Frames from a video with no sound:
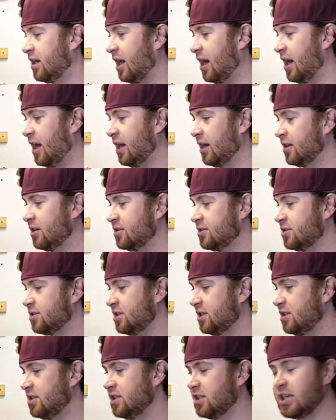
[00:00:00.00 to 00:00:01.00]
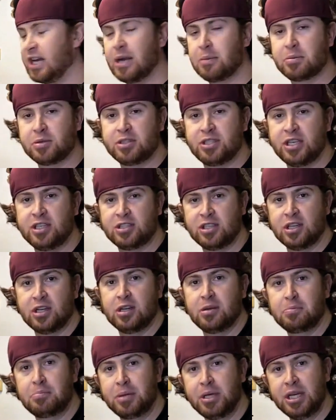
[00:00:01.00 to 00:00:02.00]
CTK
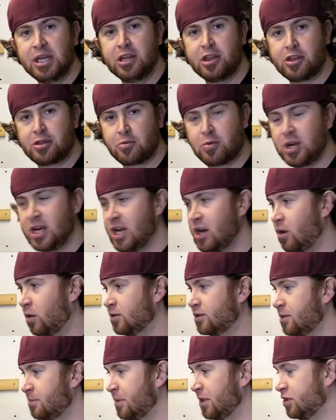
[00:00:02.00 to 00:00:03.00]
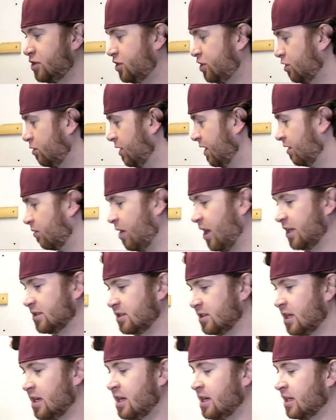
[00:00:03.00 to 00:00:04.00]
Precision P3 Ultimate Shooting
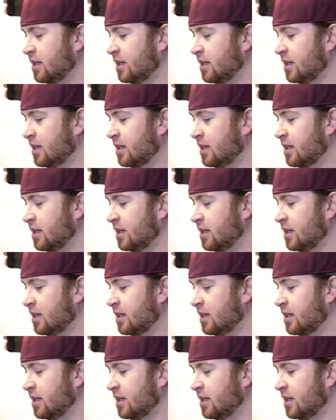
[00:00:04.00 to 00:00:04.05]
Rest.